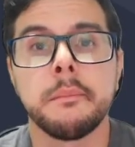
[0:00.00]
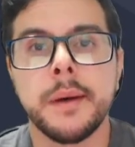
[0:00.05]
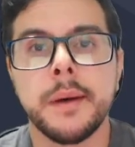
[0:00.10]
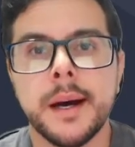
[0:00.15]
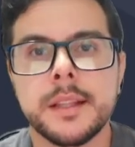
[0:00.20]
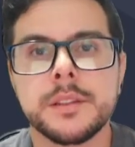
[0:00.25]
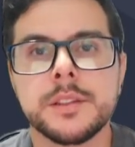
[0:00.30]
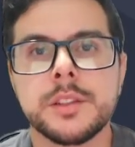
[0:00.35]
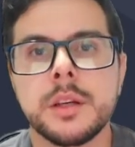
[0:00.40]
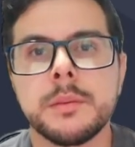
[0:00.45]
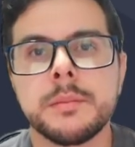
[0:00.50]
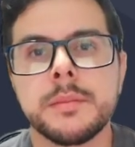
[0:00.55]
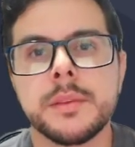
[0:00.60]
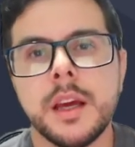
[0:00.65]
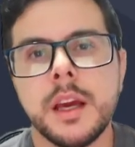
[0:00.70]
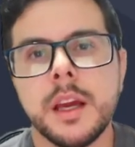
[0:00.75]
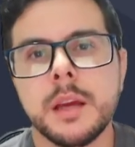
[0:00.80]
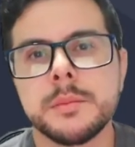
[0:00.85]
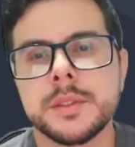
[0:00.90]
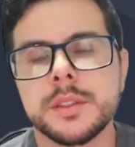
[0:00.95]
but
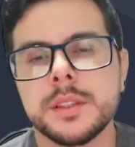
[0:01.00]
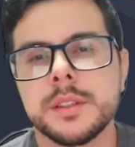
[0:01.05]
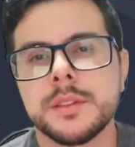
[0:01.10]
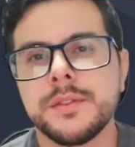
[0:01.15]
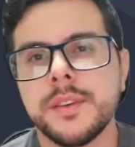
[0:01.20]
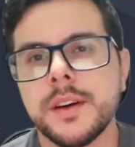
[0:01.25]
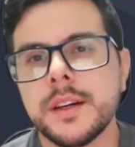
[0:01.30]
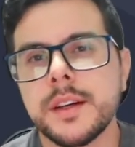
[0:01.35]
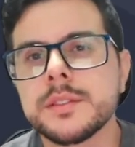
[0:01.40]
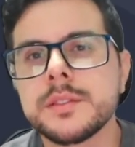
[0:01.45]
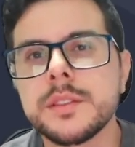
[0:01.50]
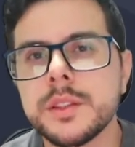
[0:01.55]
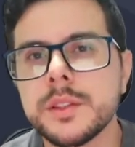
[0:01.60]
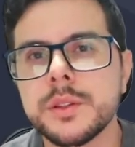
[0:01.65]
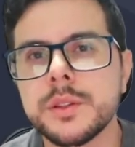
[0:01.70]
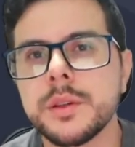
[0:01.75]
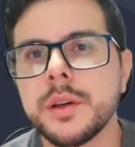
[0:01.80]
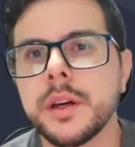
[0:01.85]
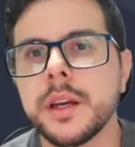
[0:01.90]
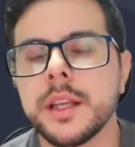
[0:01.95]
sometimes it's faster
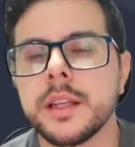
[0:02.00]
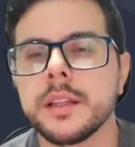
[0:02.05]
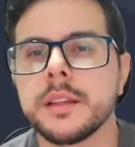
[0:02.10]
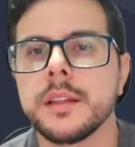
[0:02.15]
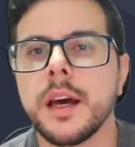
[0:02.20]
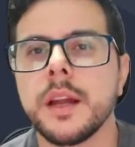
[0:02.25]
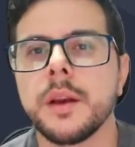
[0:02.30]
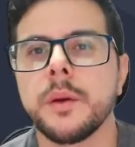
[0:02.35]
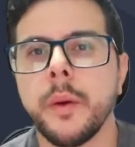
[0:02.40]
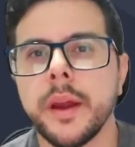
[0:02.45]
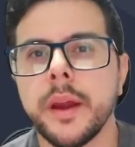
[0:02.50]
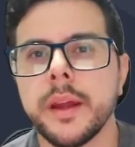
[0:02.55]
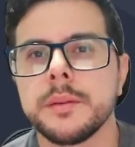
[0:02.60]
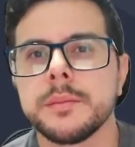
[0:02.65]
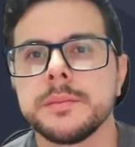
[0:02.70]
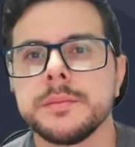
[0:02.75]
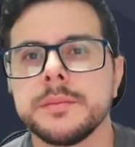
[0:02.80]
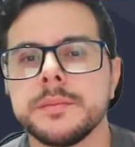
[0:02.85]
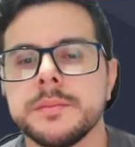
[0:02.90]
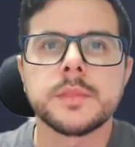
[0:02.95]
doing it that way.
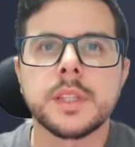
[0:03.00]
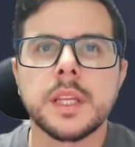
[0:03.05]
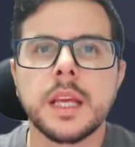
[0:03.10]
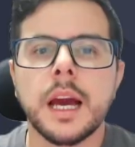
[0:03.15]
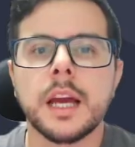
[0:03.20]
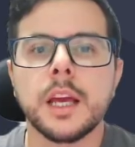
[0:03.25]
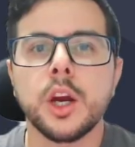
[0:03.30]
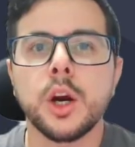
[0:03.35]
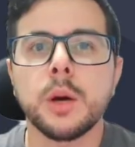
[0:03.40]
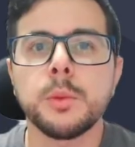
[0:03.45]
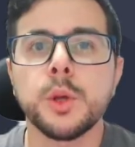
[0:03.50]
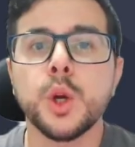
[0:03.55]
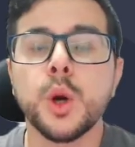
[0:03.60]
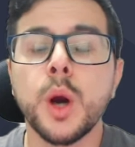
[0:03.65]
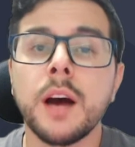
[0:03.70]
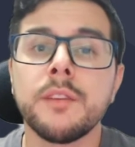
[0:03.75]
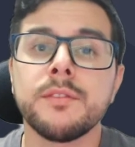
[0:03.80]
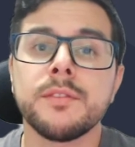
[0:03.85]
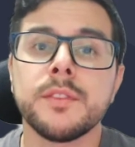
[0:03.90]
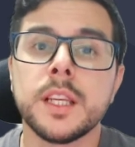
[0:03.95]
I hope you
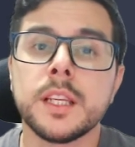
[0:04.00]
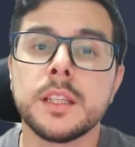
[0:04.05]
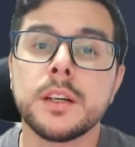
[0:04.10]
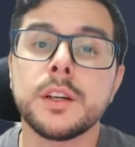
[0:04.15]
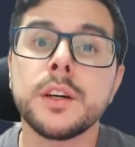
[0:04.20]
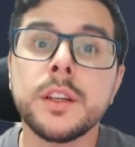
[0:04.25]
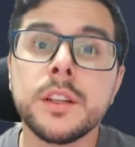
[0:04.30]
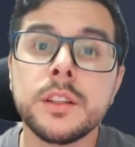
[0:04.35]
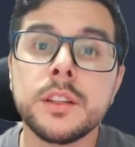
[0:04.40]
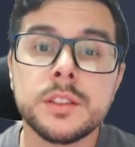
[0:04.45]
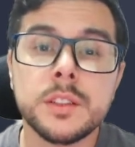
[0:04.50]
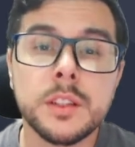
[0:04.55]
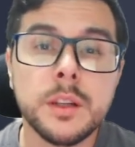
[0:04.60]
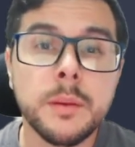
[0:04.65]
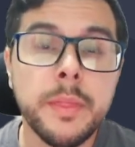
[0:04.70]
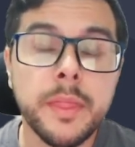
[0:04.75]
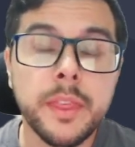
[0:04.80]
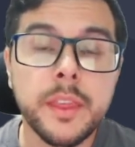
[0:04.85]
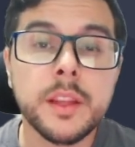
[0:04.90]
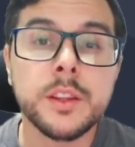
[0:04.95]
have learned
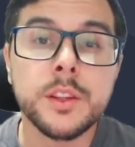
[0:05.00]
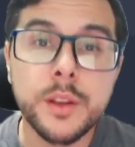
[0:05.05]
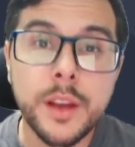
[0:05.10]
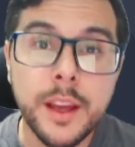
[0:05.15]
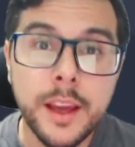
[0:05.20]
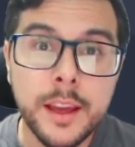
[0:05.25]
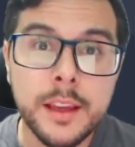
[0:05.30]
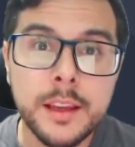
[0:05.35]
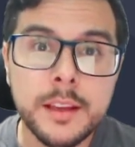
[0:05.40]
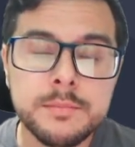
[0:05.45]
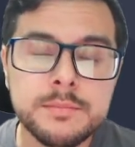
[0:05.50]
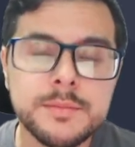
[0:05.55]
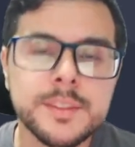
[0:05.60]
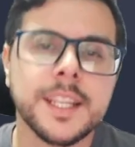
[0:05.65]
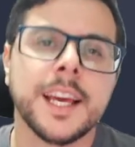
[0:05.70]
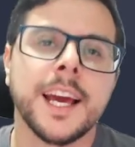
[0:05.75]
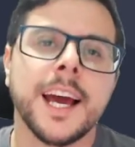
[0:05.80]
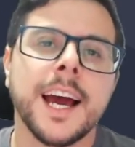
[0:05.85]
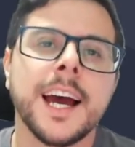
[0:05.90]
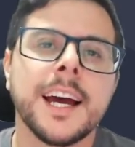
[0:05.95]
something today
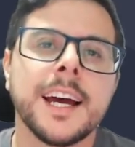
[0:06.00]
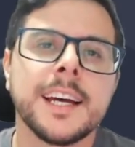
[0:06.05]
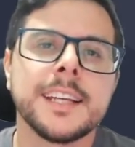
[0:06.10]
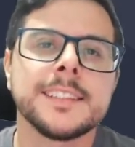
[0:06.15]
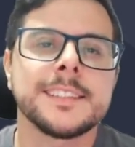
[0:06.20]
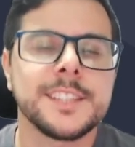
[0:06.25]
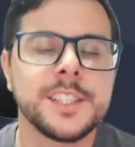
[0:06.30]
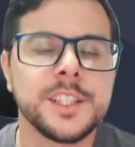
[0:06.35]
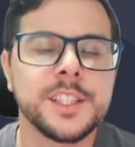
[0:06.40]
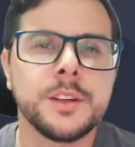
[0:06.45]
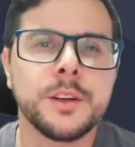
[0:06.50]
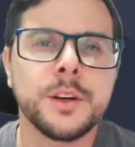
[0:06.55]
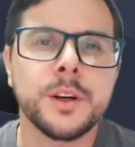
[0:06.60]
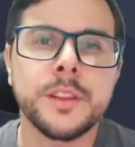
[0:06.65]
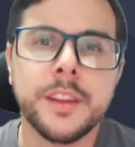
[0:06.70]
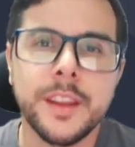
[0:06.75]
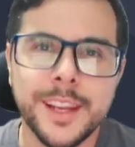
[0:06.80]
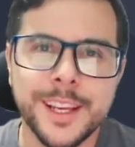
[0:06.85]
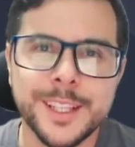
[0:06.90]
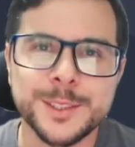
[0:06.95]
and see you
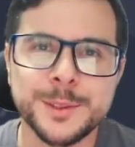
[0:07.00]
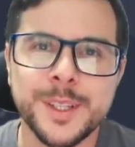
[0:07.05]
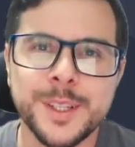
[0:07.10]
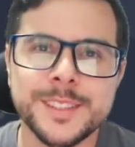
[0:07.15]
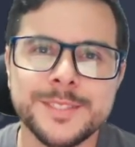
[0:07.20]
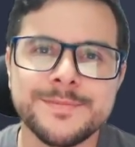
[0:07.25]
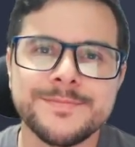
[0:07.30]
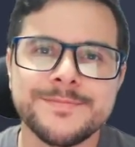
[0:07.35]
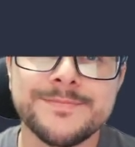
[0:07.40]
on the next one.